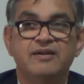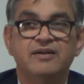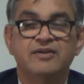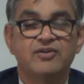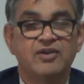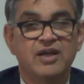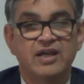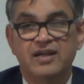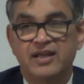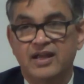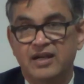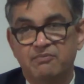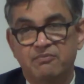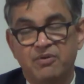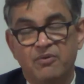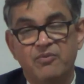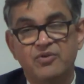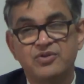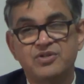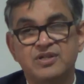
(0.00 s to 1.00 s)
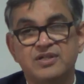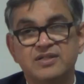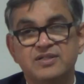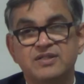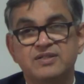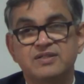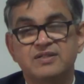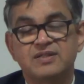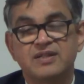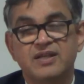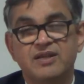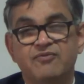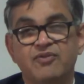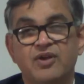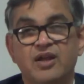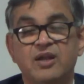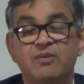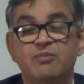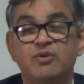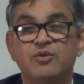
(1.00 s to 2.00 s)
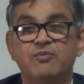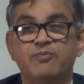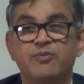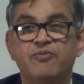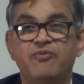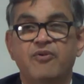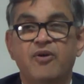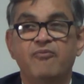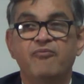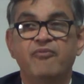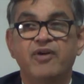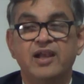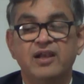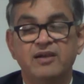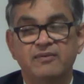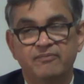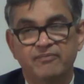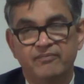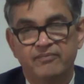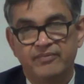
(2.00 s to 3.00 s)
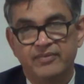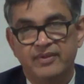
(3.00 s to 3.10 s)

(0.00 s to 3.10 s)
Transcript: you can get promotions if you are able to perform well